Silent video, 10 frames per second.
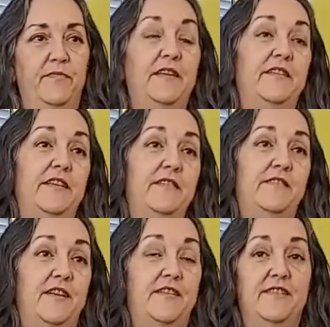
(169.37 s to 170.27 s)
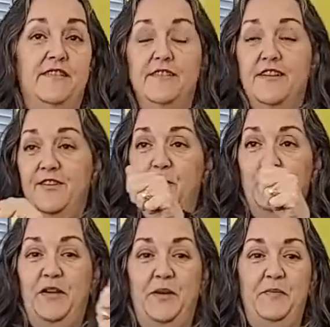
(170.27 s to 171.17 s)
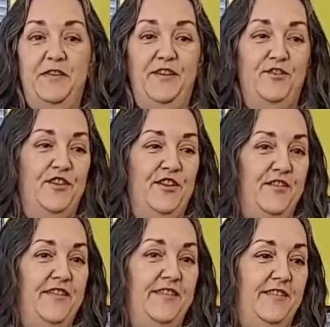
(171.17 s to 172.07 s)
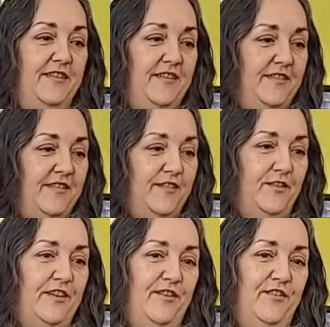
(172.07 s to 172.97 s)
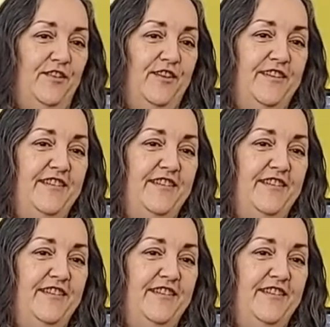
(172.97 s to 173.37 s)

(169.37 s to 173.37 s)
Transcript: these days it's not opening up a dictionary, is it? It's looking online.